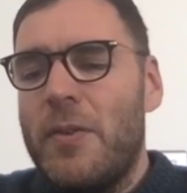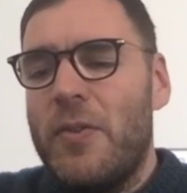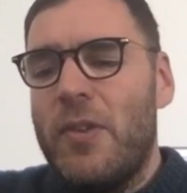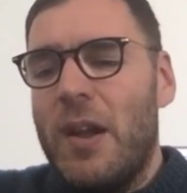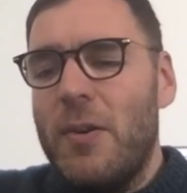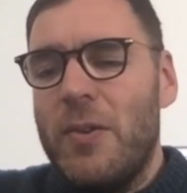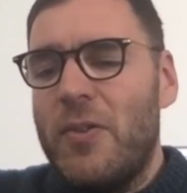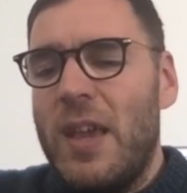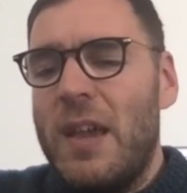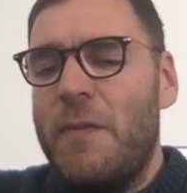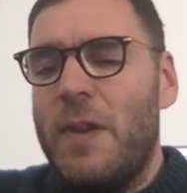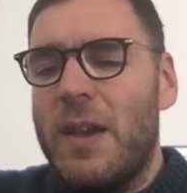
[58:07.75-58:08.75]
So I would
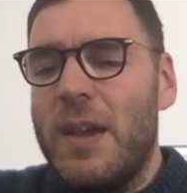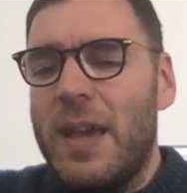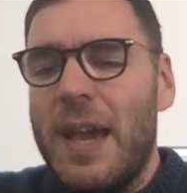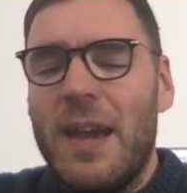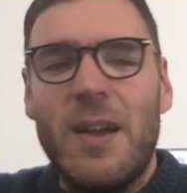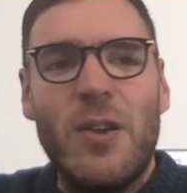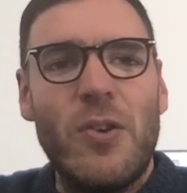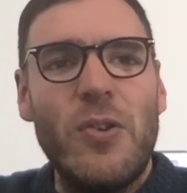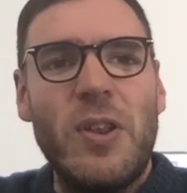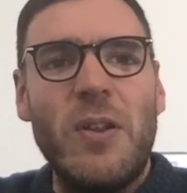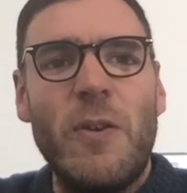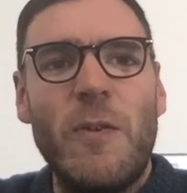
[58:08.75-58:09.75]
say if you can get a
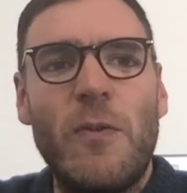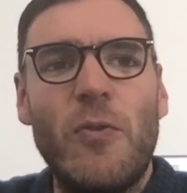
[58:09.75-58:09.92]
good enough